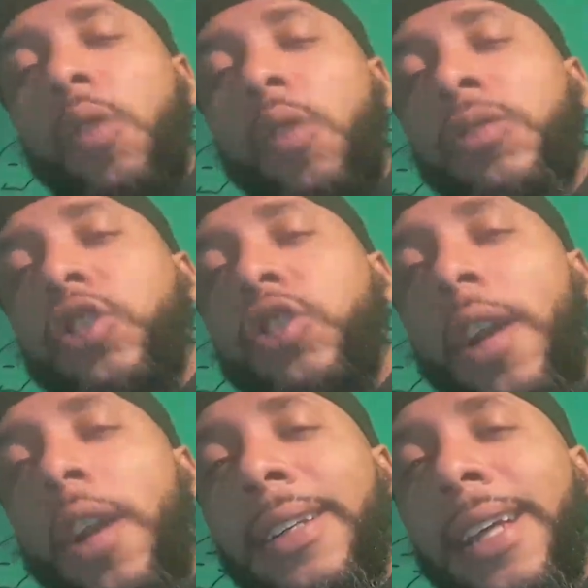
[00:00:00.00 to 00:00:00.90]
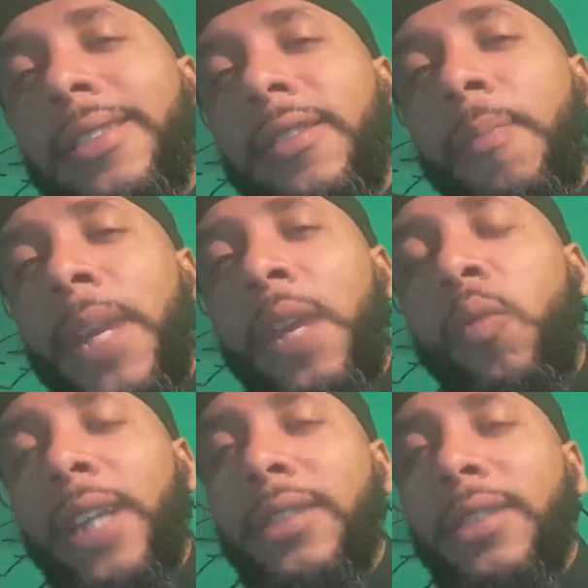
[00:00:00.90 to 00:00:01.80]
Who started this?
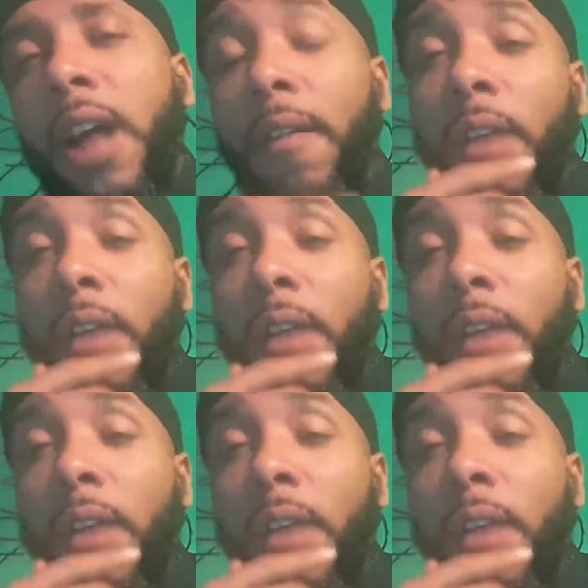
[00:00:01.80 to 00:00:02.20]
We stuff.